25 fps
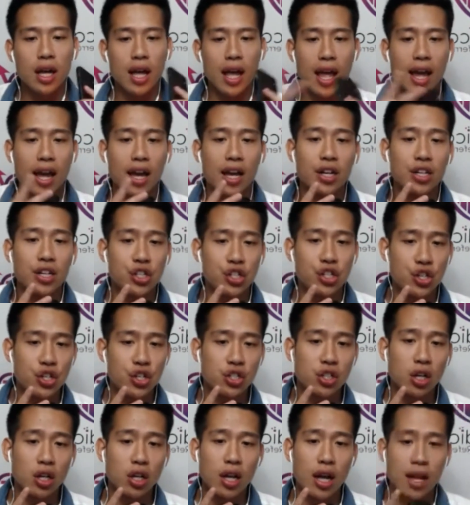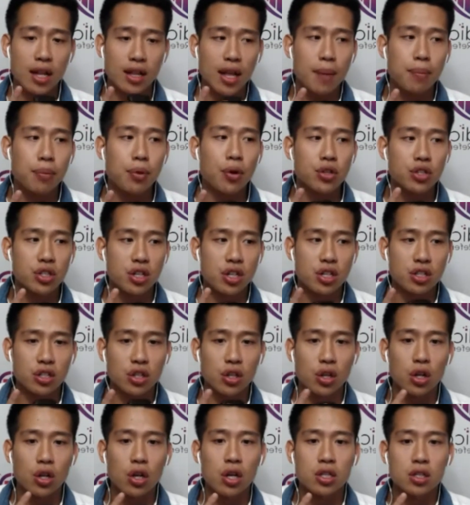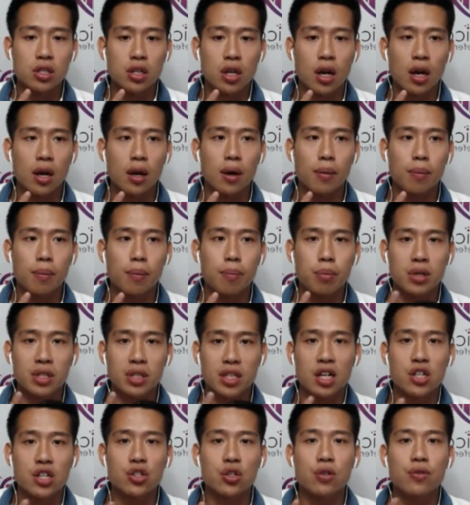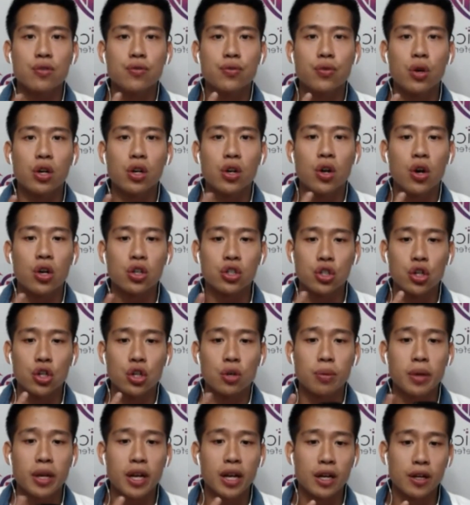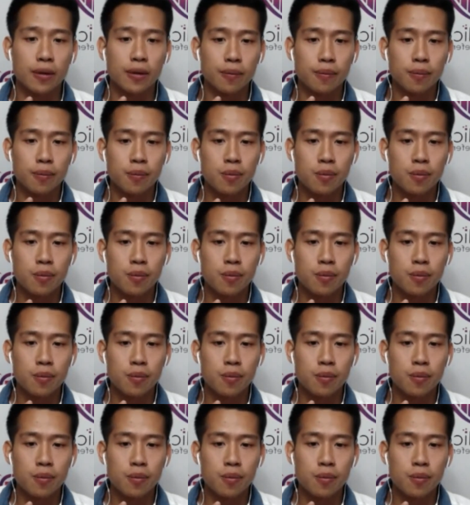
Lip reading: and and that person is a potential for a long-term care.